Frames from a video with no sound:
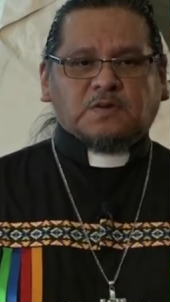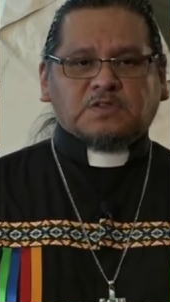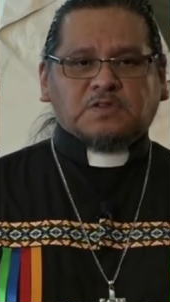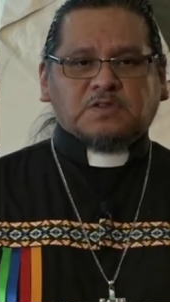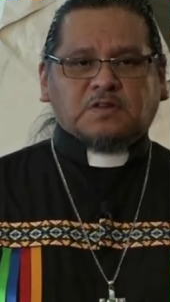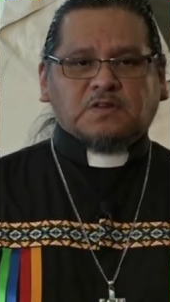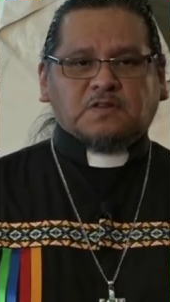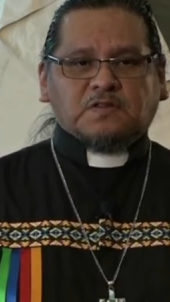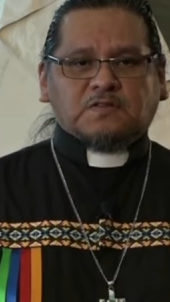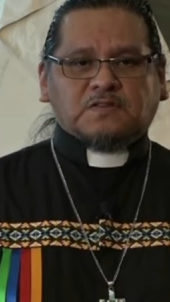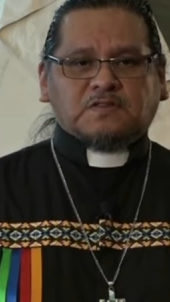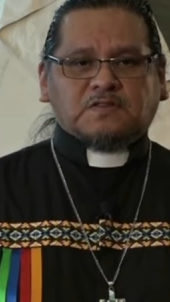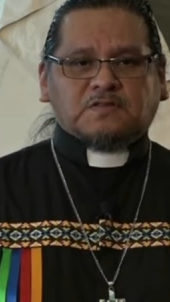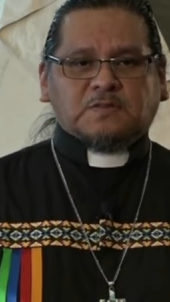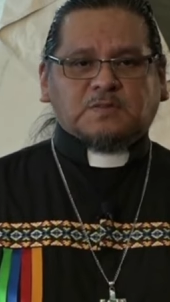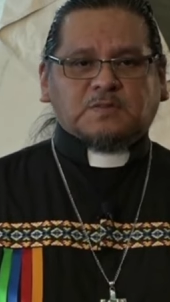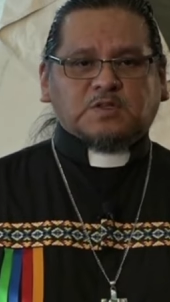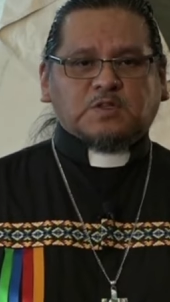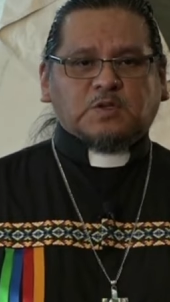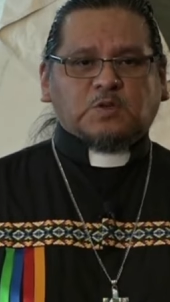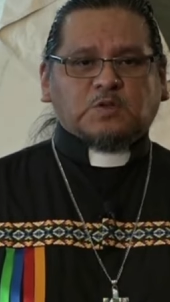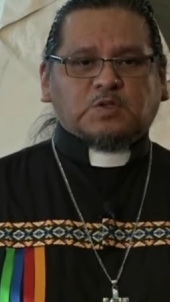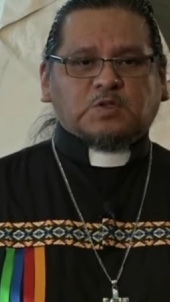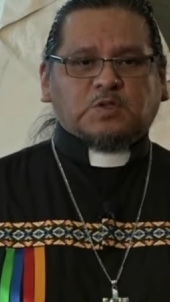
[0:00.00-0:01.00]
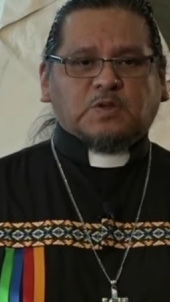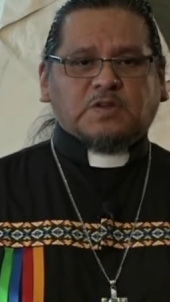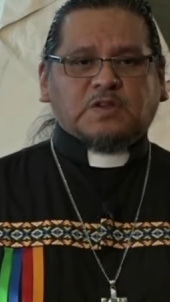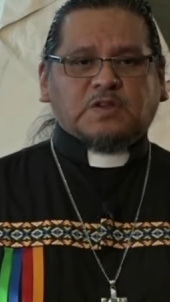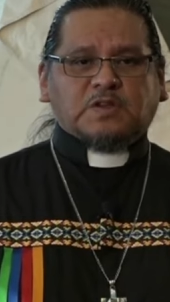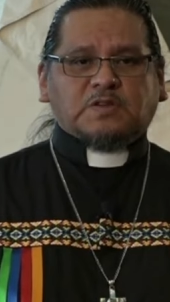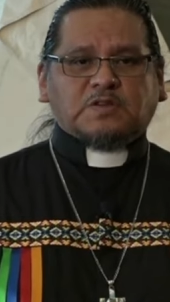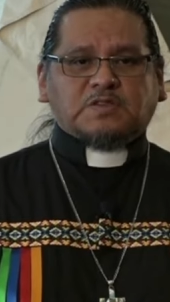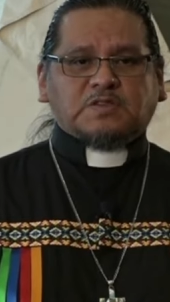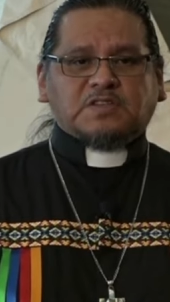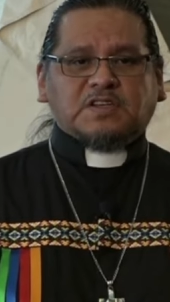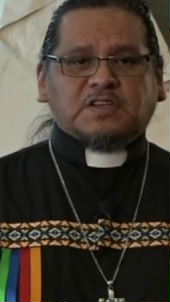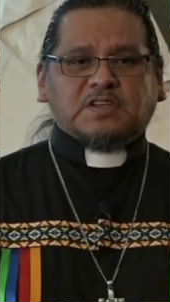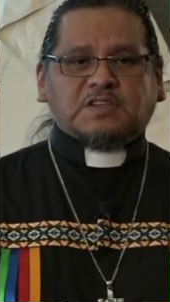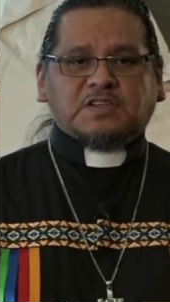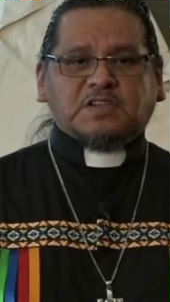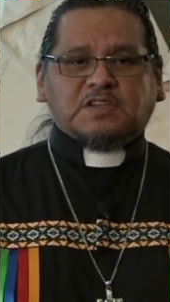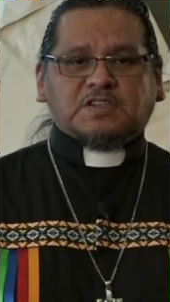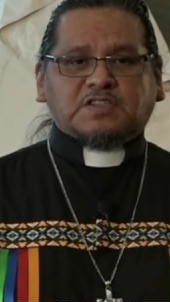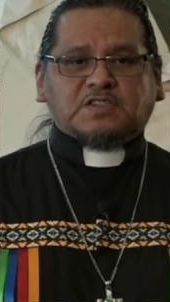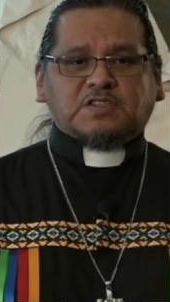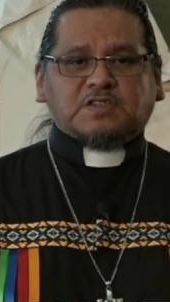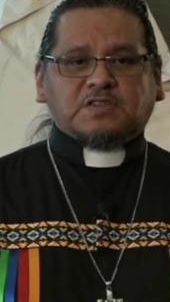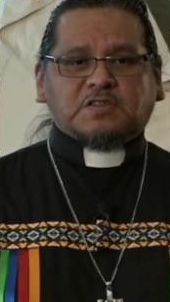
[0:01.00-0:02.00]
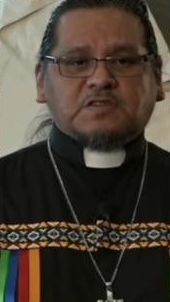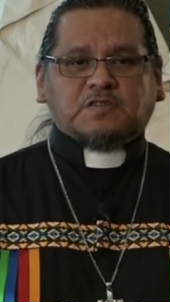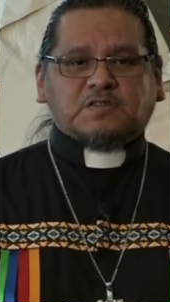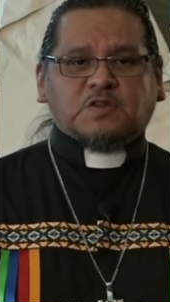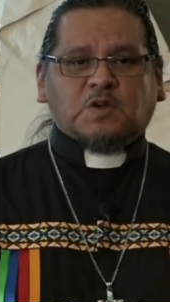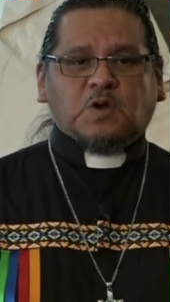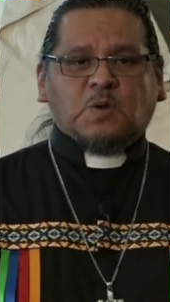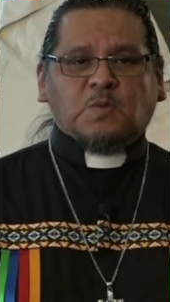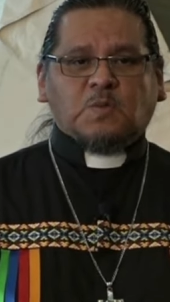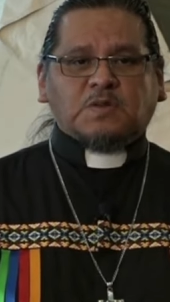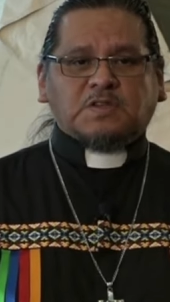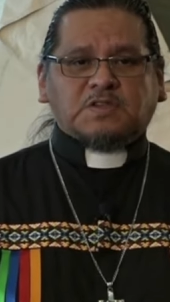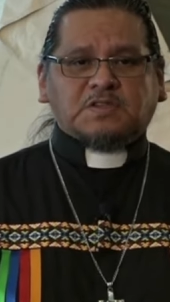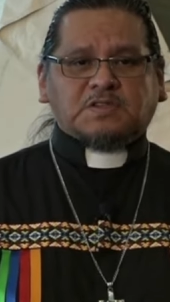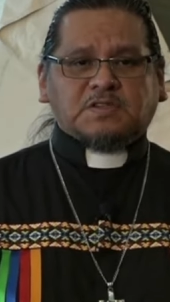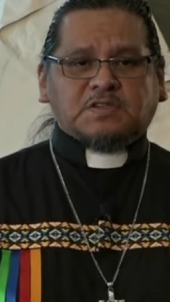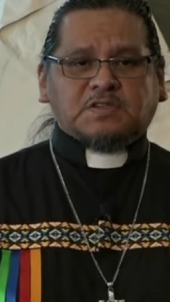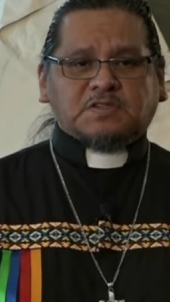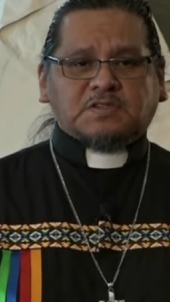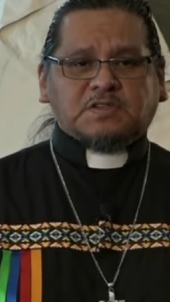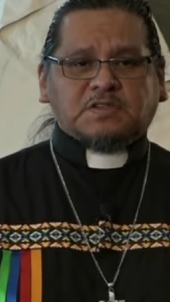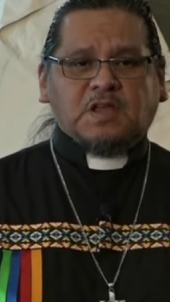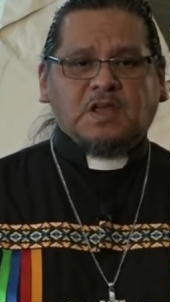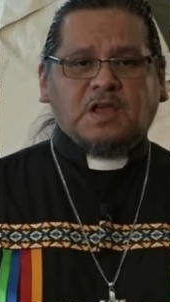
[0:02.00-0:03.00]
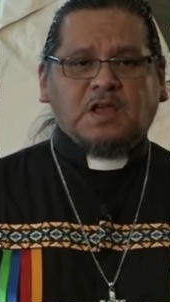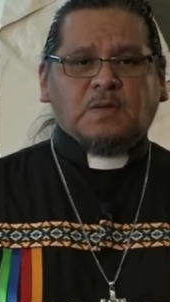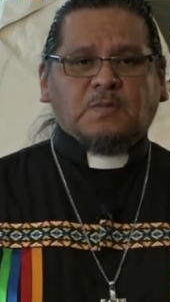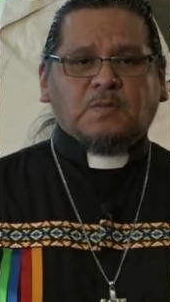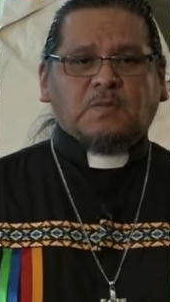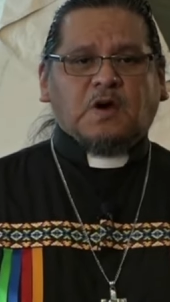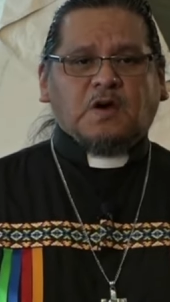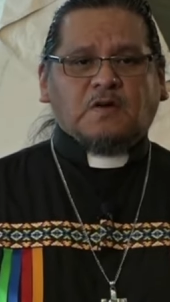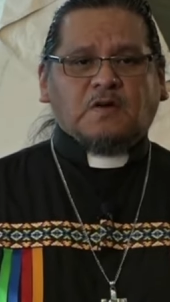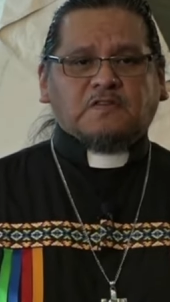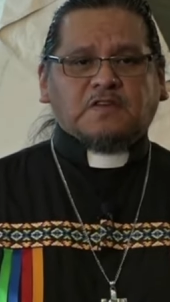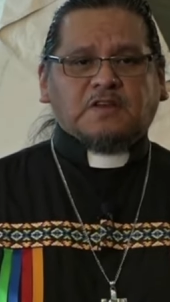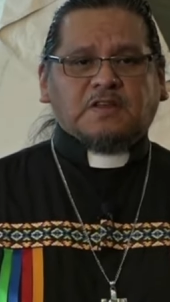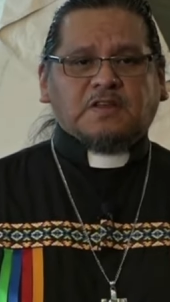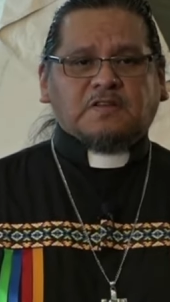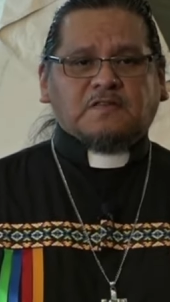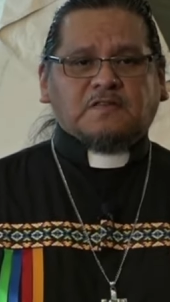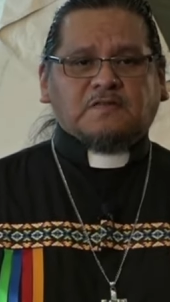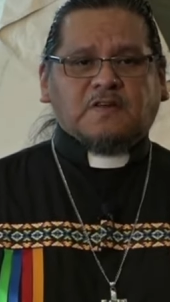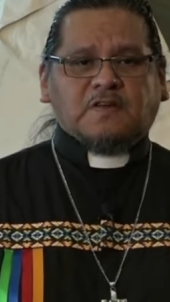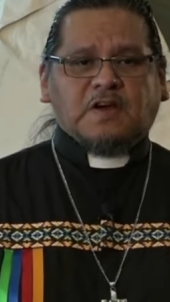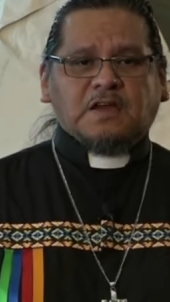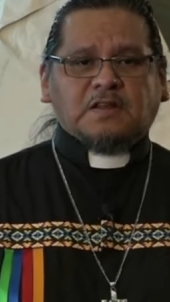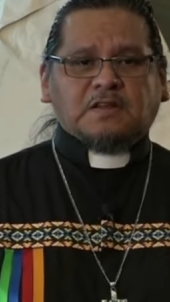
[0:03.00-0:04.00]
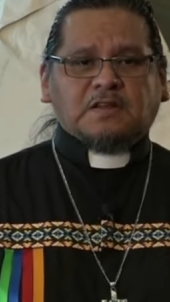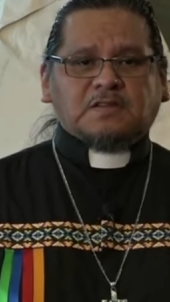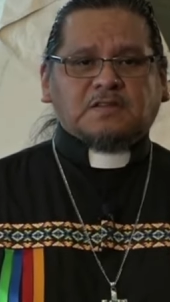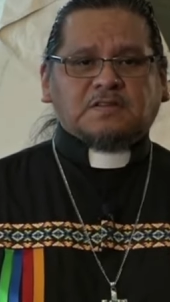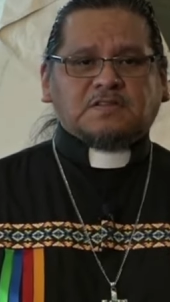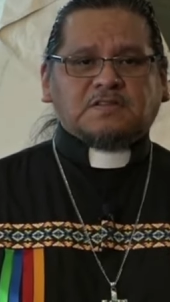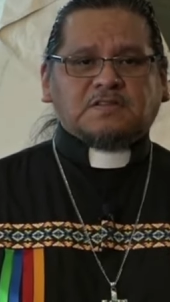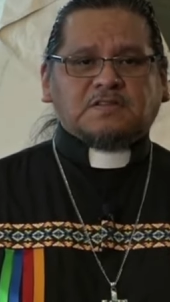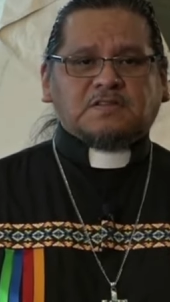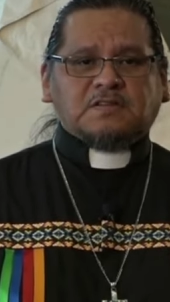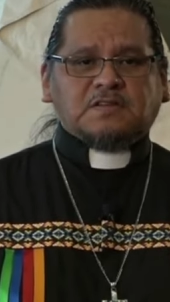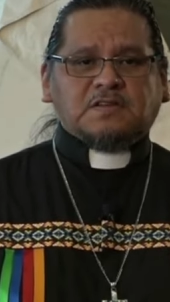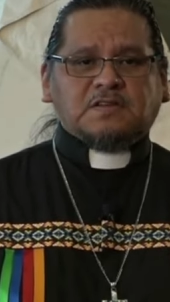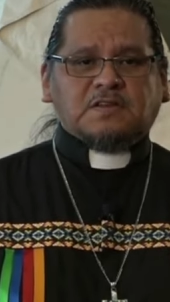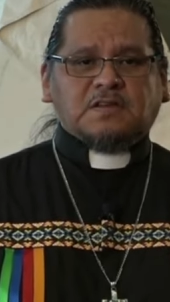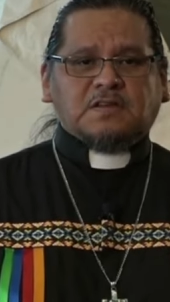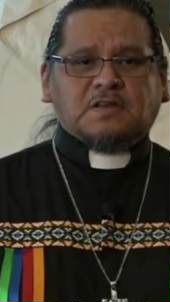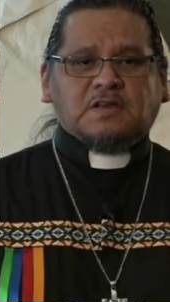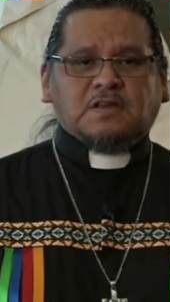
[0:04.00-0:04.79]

on reserves from social ills like addiction, homelessness, poverty, and violence,